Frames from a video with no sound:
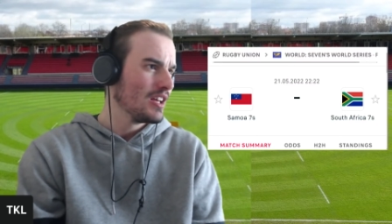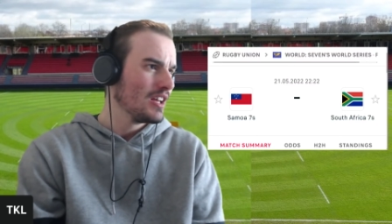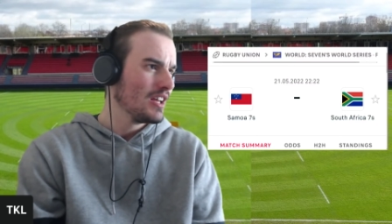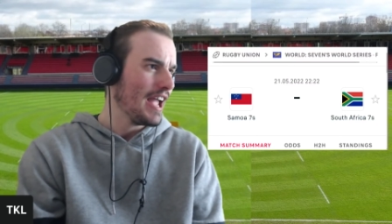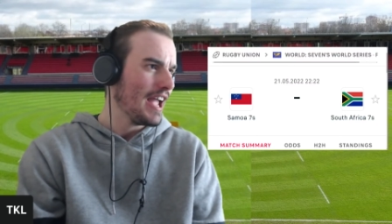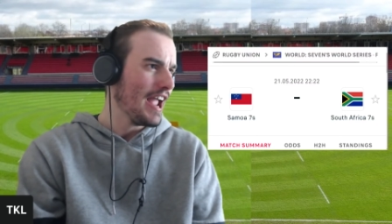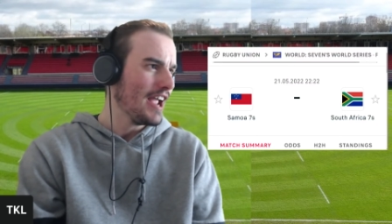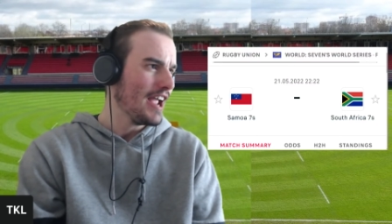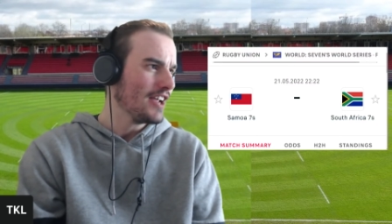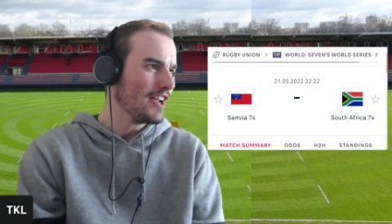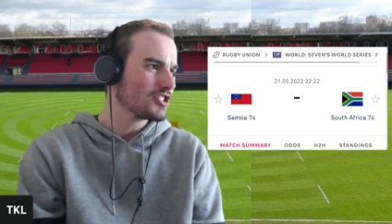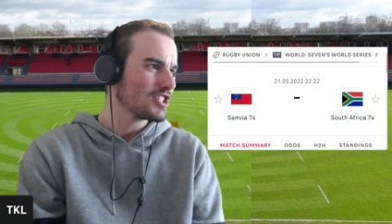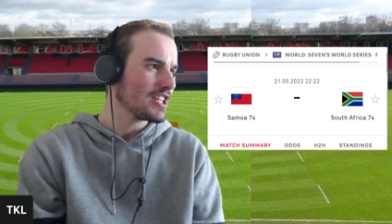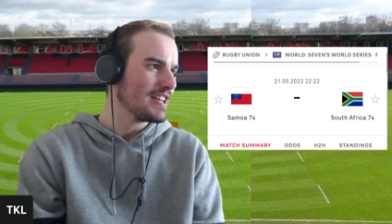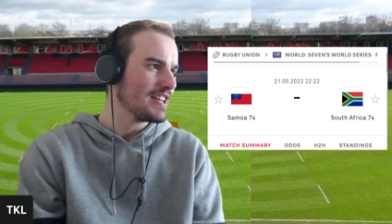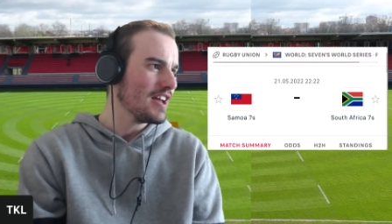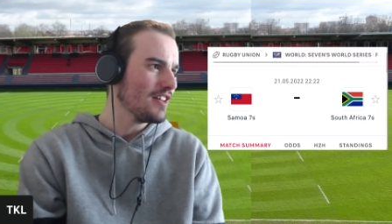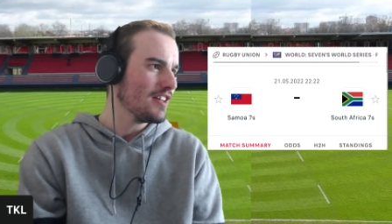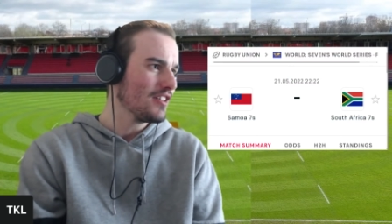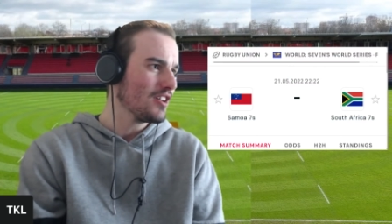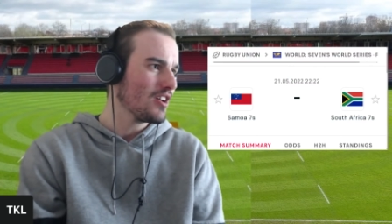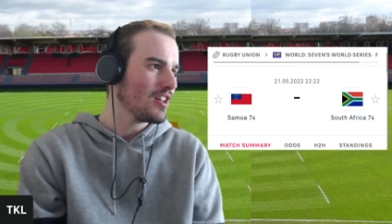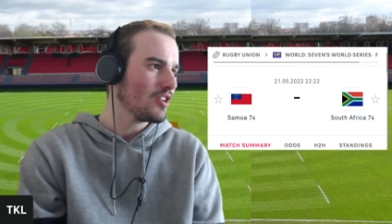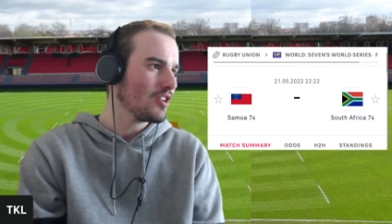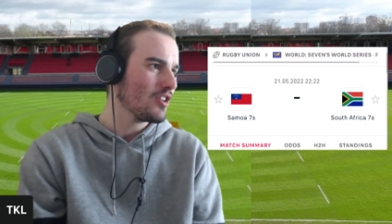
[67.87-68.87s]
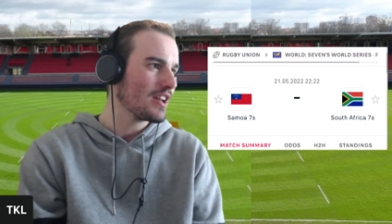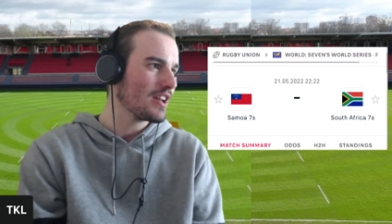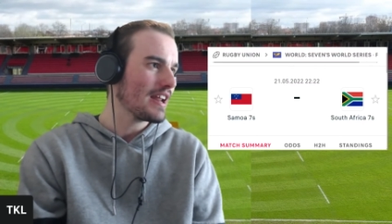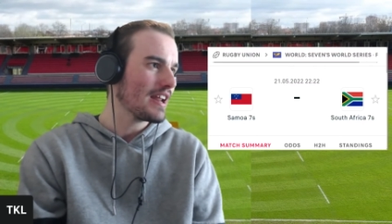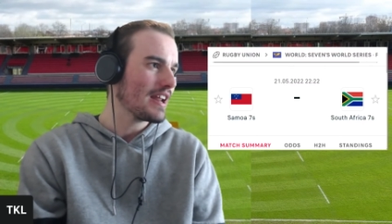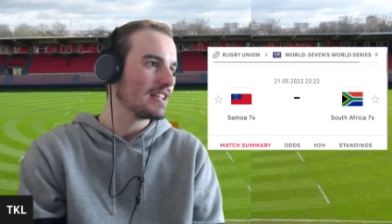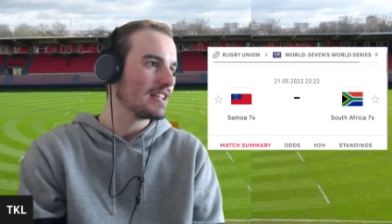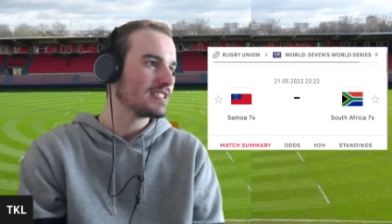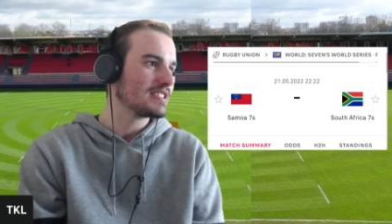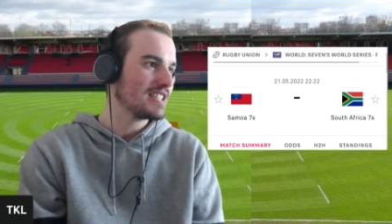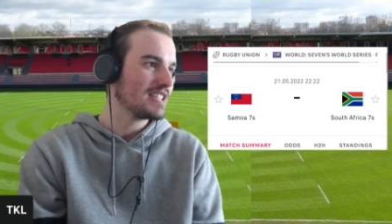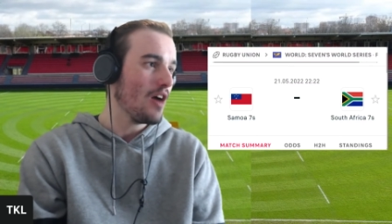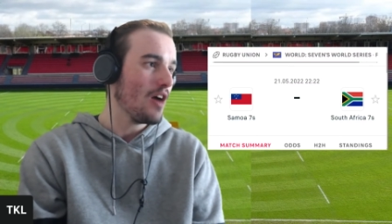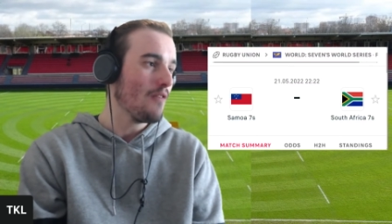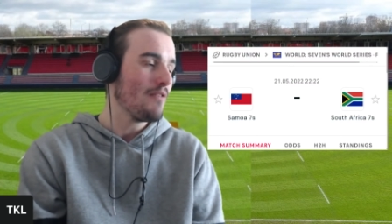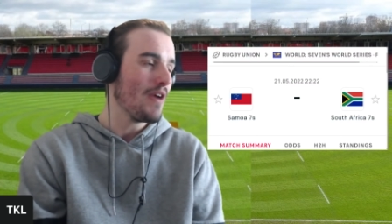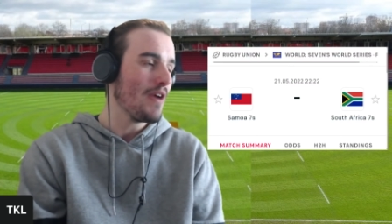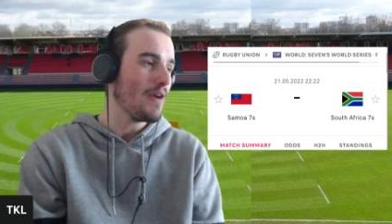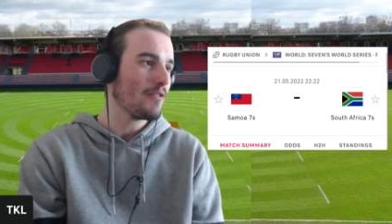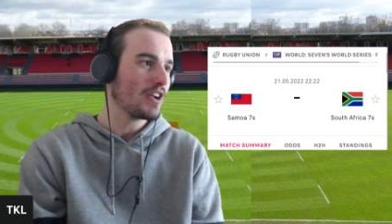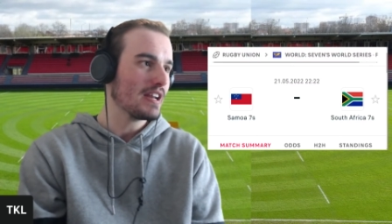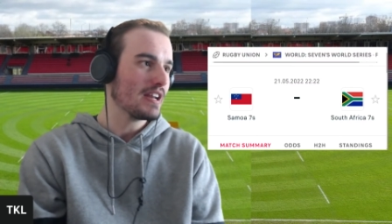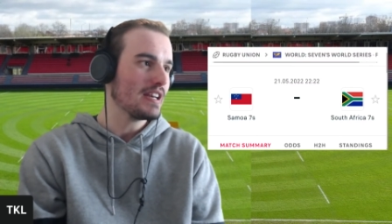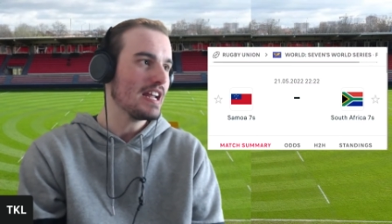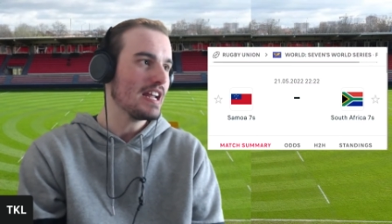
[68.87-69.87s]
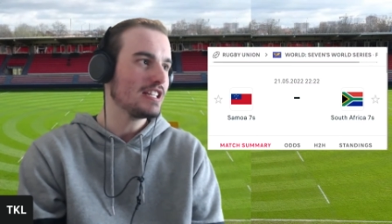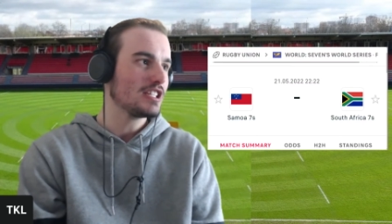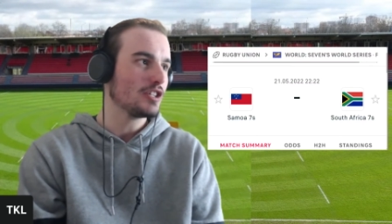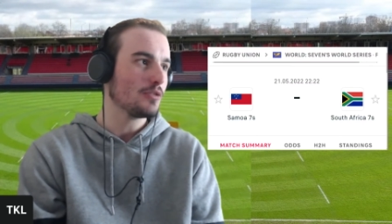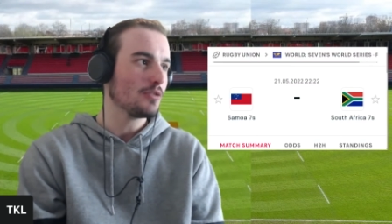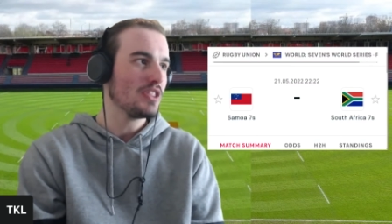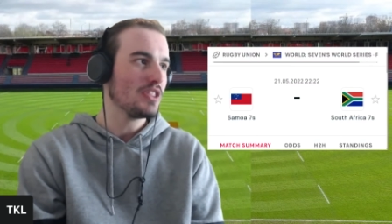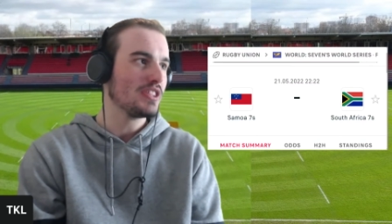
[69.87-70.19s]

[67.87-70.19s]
Actually, now that I look at it, South Africa need to win